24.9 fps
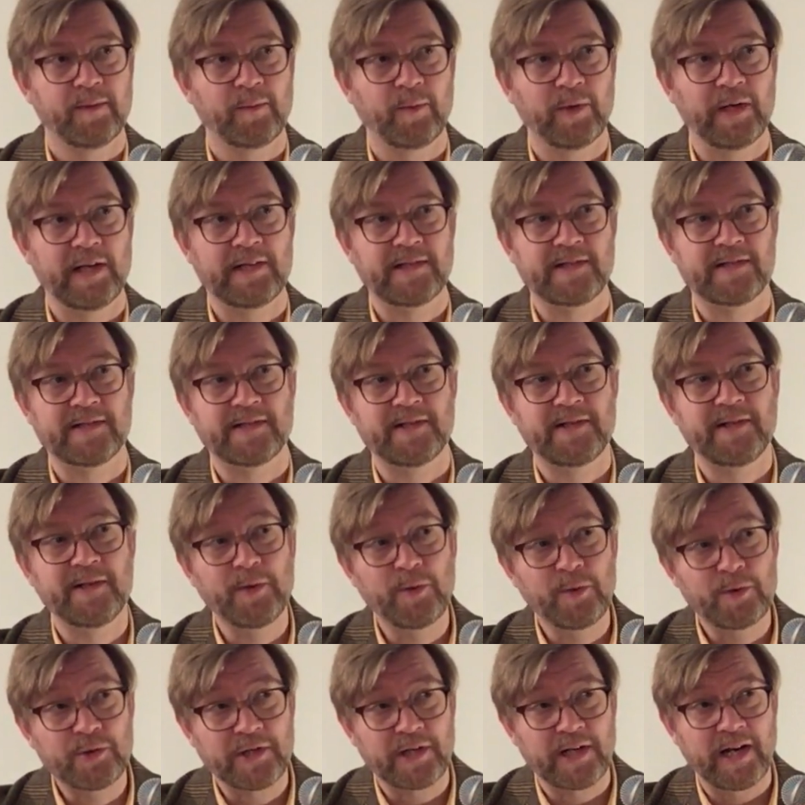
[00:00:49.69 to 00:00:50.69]
it's
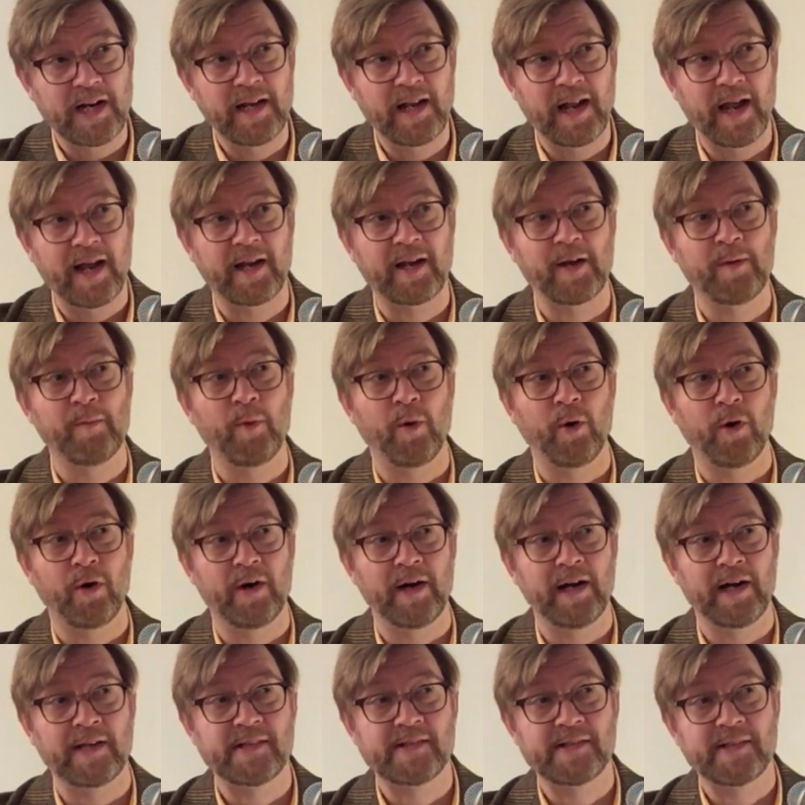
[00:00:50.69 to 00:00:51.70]
usually like a
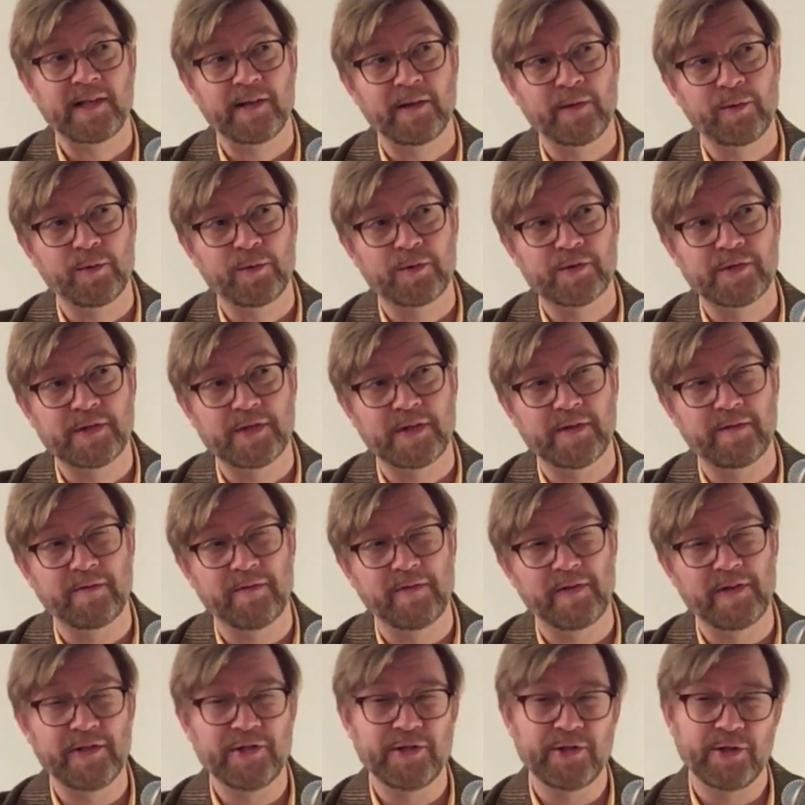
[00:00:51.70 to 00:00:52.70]
more
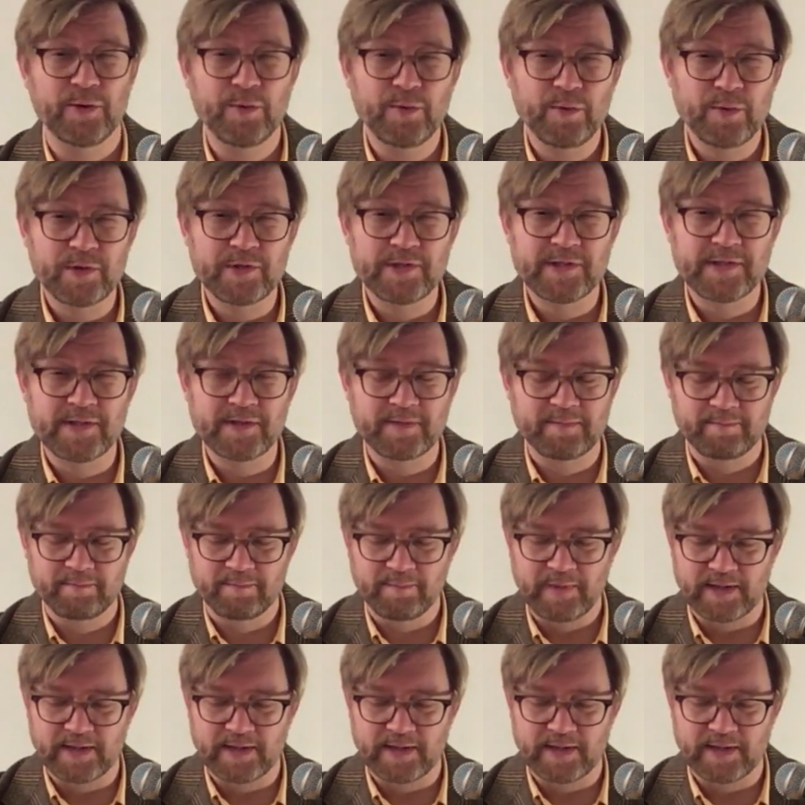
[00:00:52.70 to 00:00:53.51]
exclusive juice,